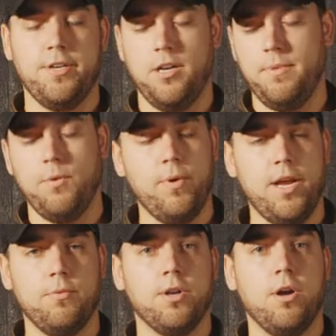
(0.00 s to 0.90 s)
you're going to be
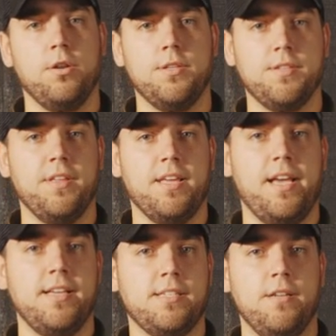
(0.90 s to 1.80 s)
wet regardless of the
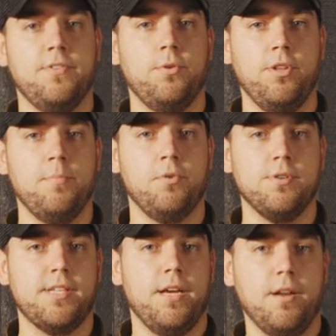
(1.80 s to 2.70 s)
case, and if it really
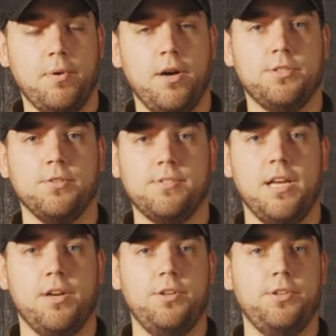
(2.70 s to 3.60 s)
pours down, a poncho is
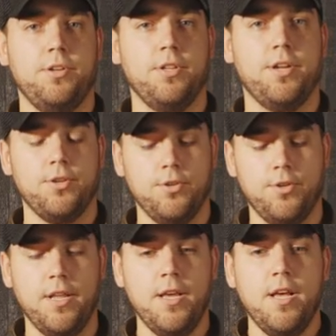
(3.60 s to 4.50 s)
not going to do you a lot of
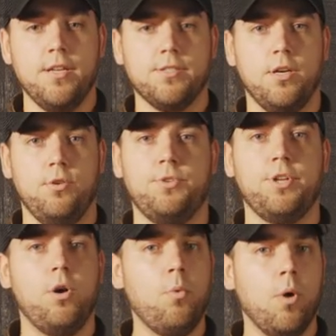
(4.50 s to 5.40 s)
good. So
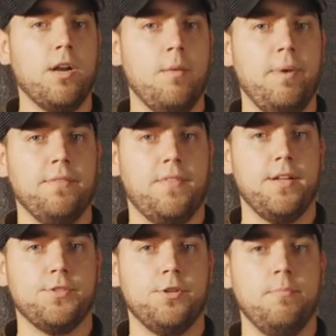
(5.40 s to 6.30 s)
don't worry about
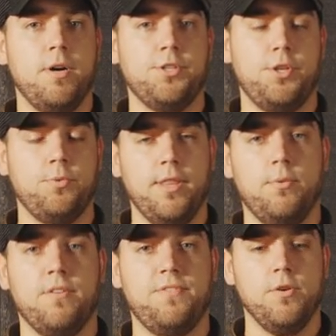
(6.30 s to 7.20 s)
that too much. You really
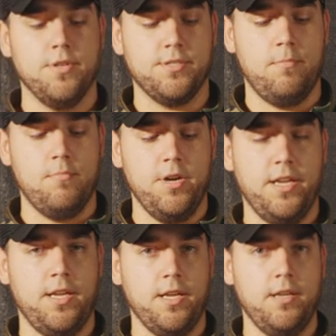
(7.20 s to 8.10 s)
want to focus on
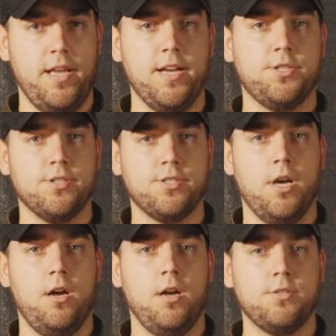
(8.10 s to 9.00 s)
bringing extra
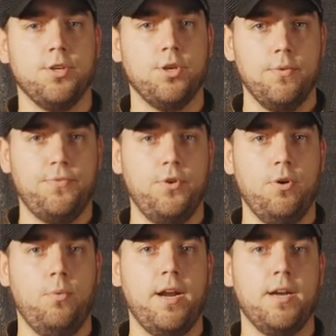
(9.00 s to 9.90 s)
socks, good
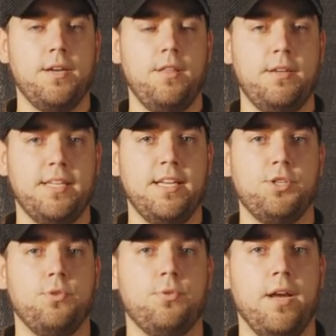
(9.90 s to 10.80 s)
footwear to
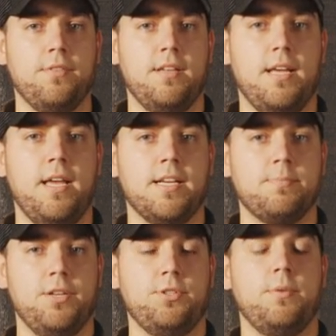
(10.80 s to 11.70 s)
get you throughout the day,
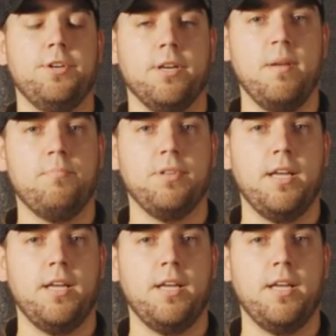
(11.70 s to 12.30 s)
especially when you're going to be